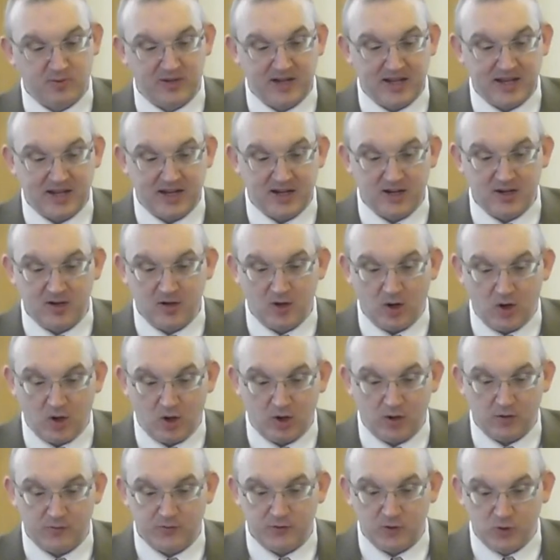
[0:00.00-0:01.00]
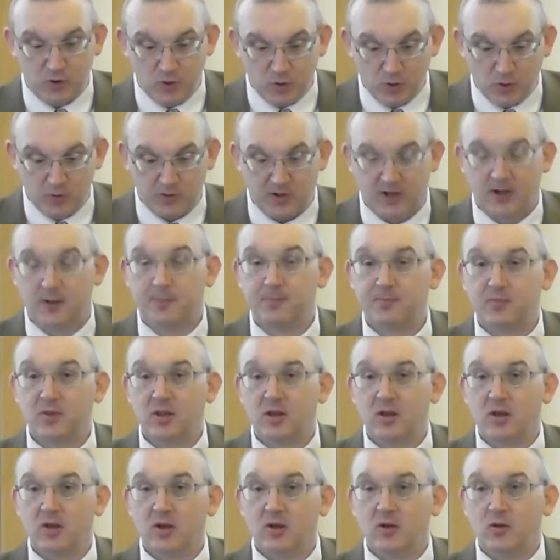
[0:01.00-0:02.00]
plain of Dura.
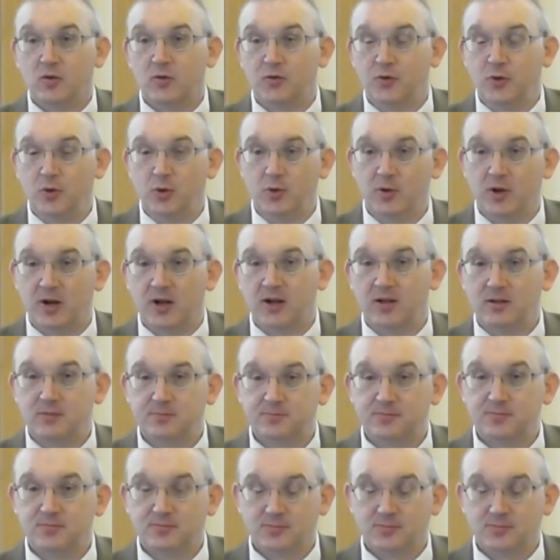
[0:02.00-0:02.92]
Dura